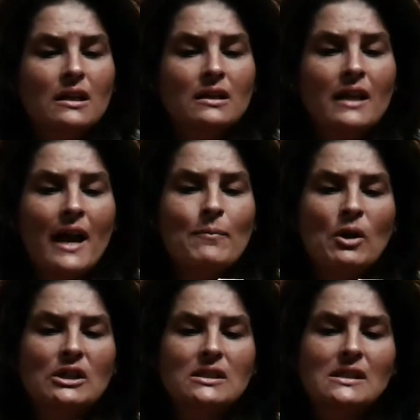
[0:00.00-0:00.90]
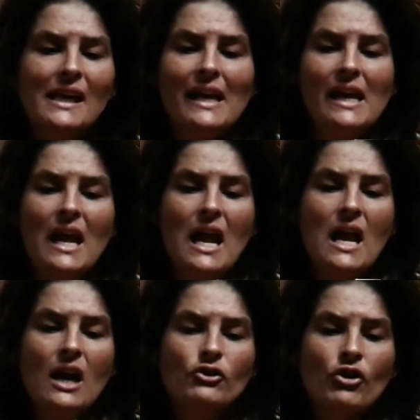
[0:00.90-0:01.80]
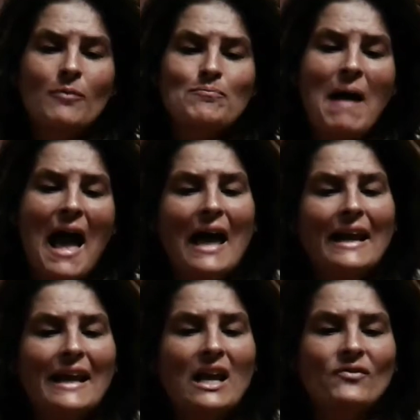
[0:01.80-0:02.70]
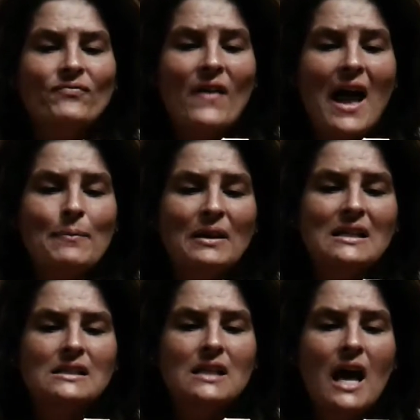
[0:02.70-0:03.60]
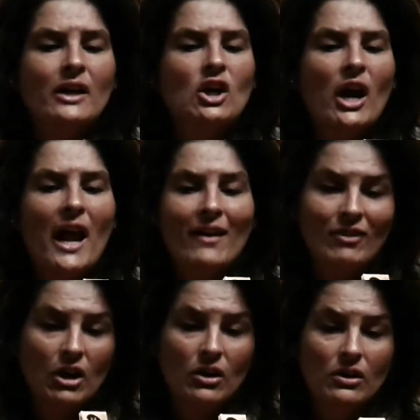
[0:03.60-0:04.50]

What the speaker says: glamorously dramatic and fabulous liner ever.